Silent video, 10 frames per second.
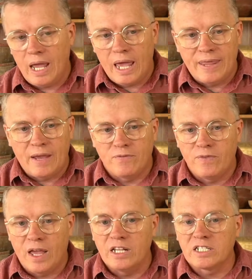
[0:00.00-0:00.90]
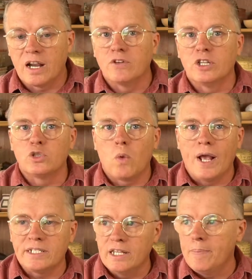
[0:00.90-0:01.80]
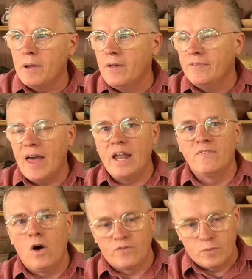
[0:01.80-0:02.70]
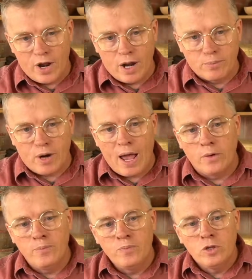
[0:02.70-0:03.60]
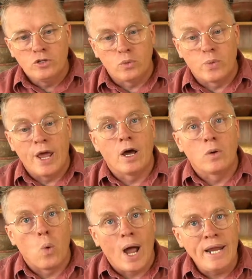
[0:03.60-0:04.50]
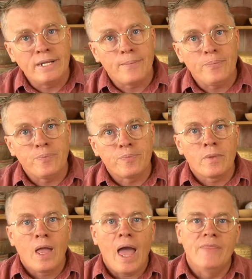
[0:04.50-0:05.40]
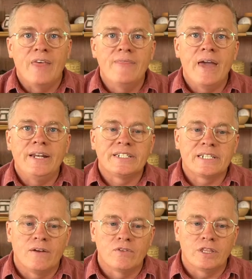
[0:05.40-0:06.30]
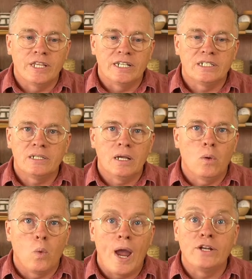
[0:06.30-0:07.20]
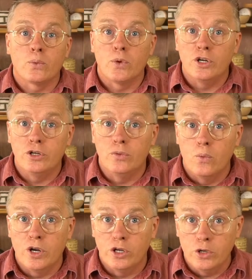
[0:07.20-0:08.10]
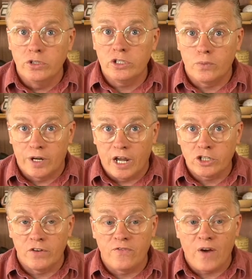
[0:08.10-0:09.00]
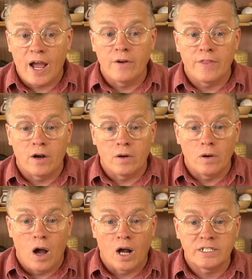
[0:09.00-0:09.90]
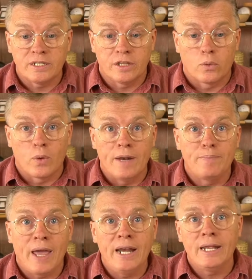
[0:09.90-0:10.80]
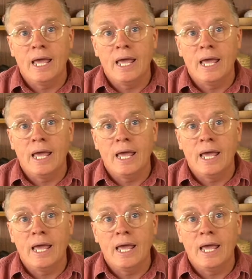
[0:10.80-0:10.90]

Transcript: and they they discovered this white slip that evolved from red on brown to red on white, and then they discovered this way to re reduce reduction fire their ox their red paint,